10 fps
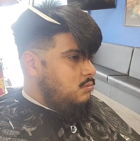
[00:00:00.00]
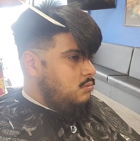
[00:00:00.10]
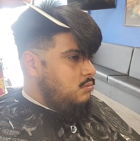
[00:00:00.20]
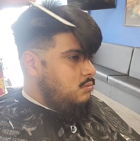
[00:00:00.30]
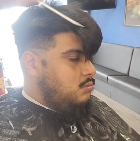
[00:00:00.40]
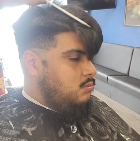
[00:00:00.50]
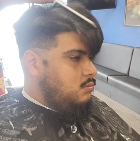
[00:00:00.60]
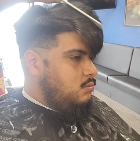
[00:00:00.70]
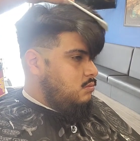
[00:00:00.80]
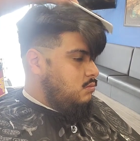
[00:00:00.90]

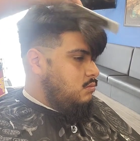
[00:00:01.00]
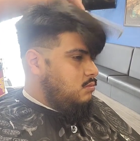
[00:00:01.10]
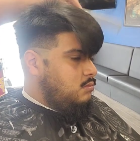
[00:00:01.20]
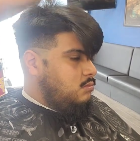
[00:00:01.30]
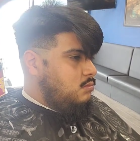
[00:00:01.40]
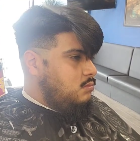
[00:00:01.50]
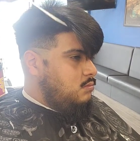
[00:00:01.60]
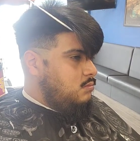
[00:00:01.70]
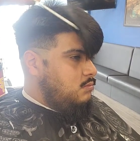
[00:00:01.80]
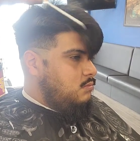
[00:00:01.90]

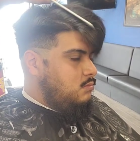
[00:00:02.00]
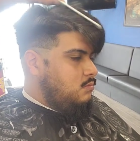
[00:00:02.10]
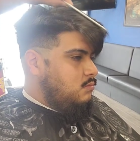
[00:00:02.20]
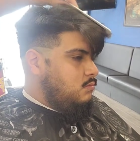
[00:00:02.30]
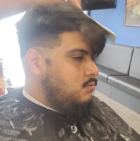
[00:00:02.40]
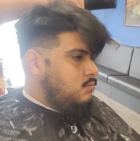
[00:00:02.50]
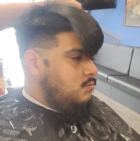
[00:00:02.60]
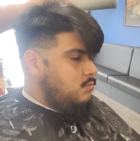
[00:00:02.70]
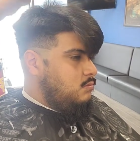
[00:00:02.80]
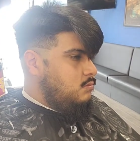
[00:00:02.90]

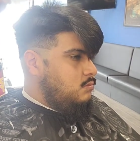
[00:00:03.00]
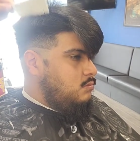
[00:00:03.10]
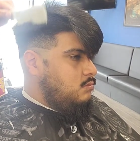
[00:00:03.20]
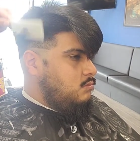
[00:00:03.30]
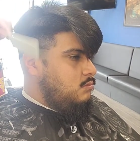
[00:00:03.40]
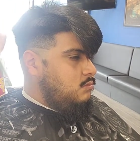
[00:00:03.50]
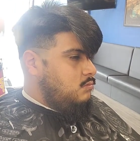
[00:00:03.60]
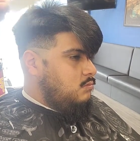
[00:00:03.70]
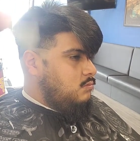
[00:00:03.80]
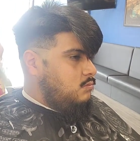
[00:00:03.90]

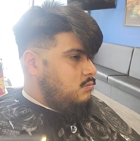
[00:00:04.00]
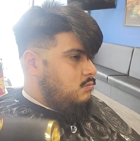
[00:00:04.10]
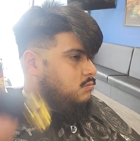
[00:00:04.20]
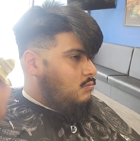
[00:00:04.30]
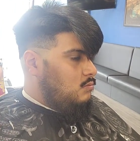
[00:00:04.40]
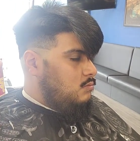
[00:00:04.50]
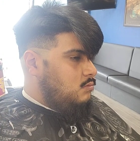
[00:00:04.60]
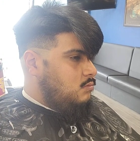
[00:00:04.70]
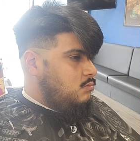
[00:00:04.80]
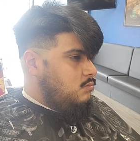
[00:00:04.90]

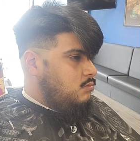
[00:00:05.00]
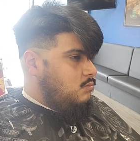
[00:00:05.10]
No one is speaking in this clip.